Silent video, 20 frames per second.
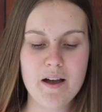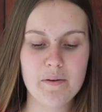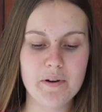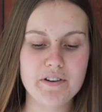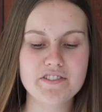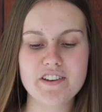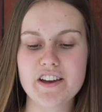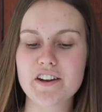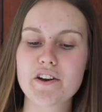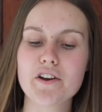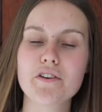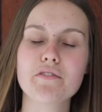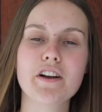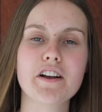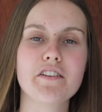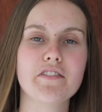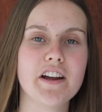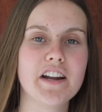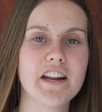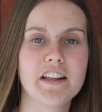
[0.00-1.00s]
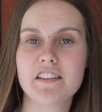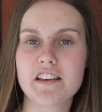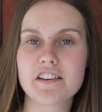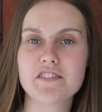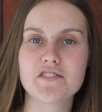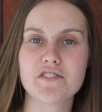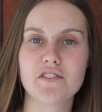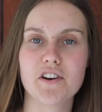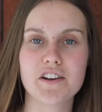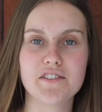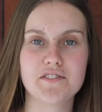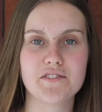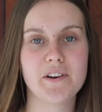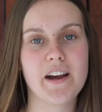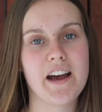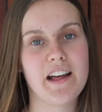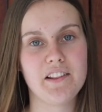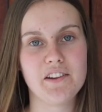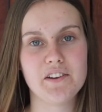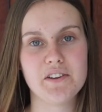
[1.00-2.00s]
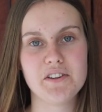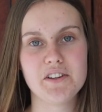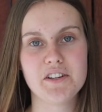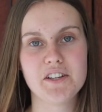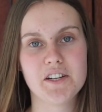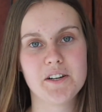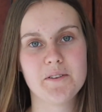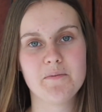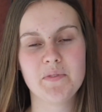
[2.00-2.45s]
Because I know rereading these stories throughout Luke,